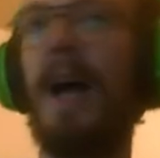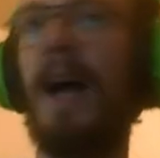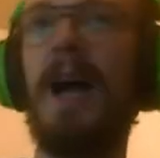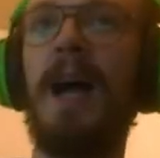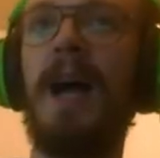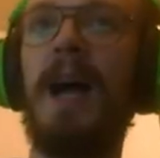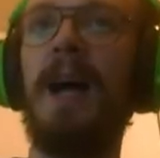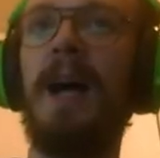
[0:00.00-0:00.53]

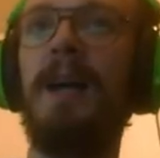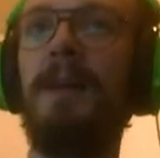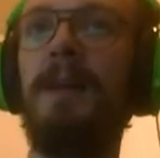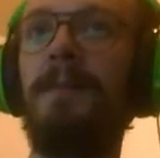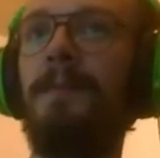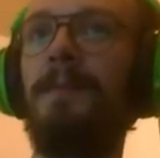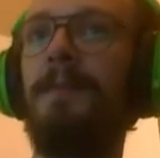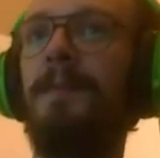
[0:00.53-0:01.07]

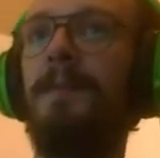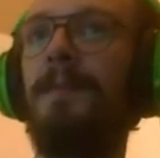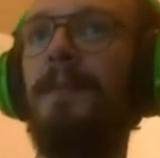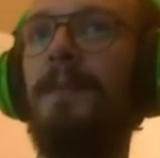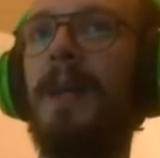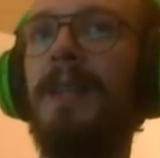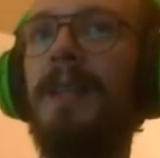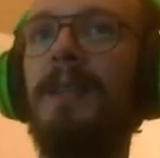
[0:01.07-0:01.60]
I'm
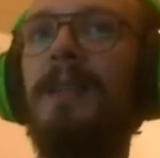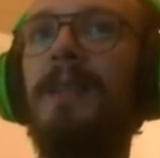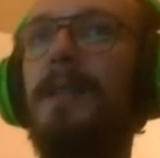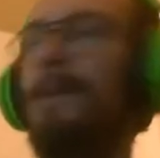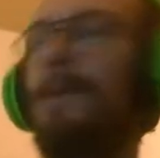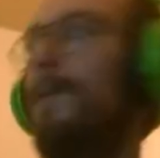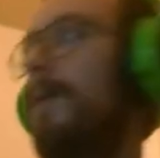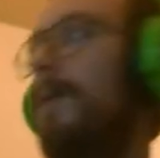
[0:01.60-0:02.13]
I think this
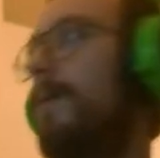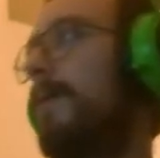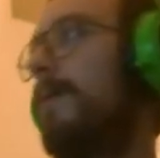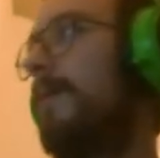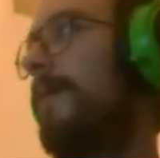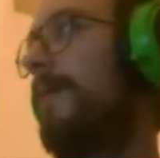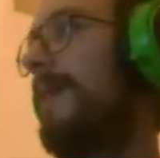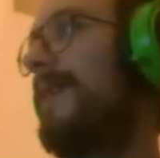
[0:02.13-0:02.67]
is really good
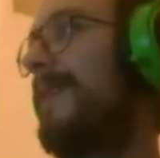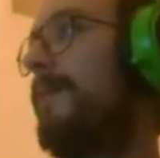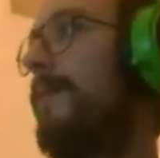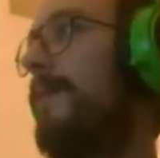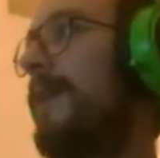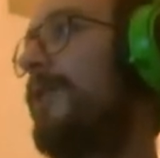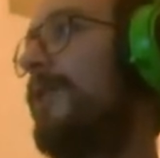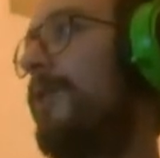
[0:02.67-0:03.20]
because
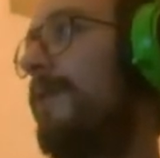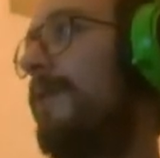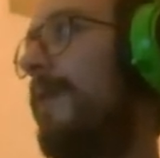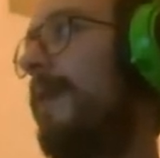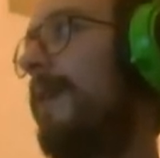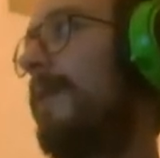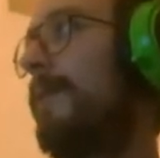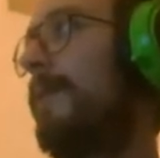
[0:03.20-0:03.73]
Banshee
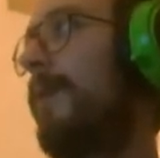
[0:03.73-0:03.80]
Veil right